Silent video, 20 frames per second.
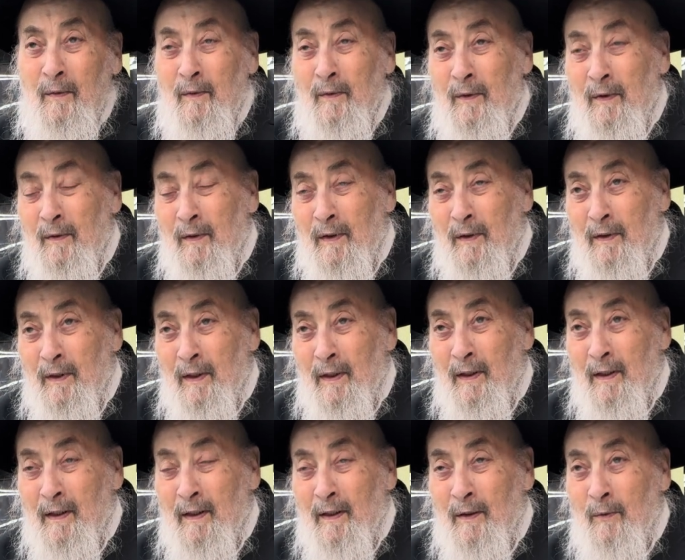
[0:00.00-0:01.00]

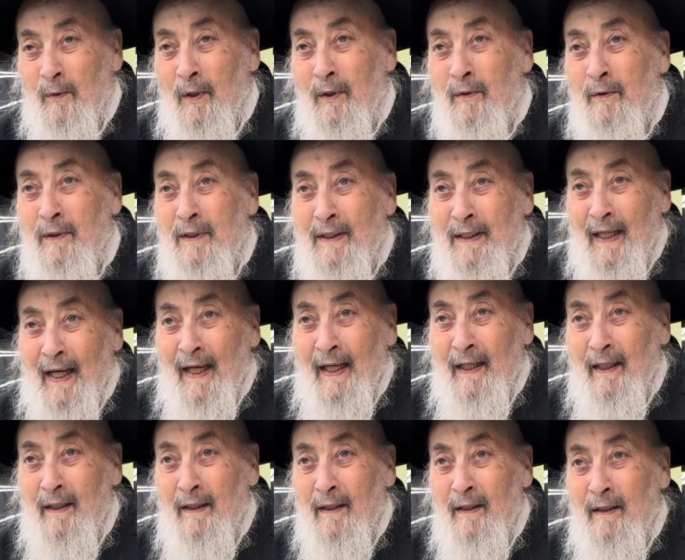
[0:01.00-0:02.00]
The one who's
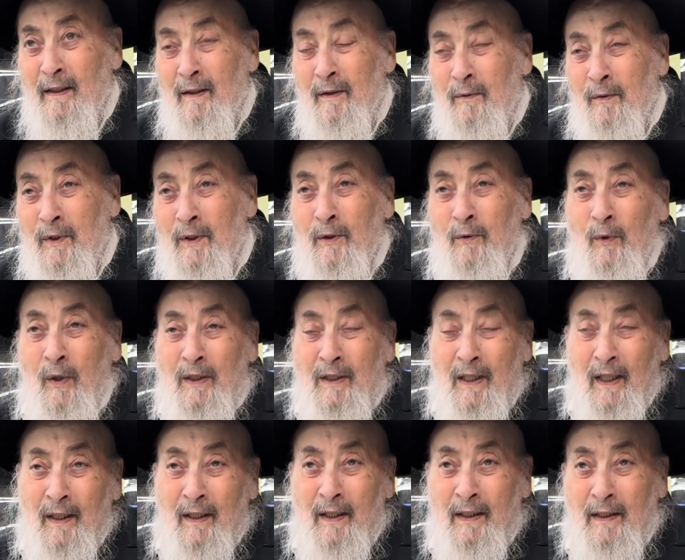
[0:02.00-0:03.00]
saying, with the ones
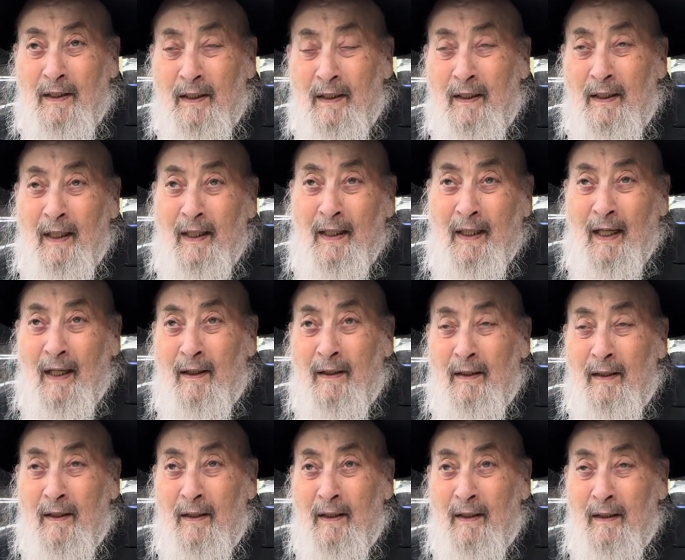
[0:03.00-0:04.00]
that are listening, they
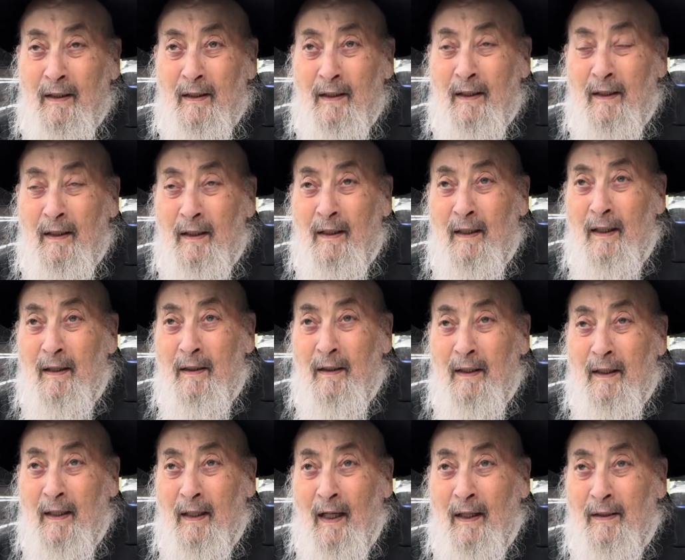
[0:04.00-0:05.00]
count. You
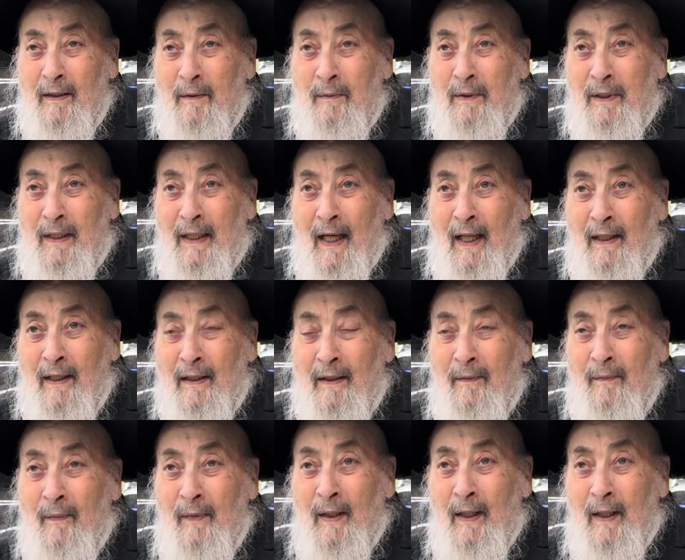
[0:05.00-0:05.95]
count them together.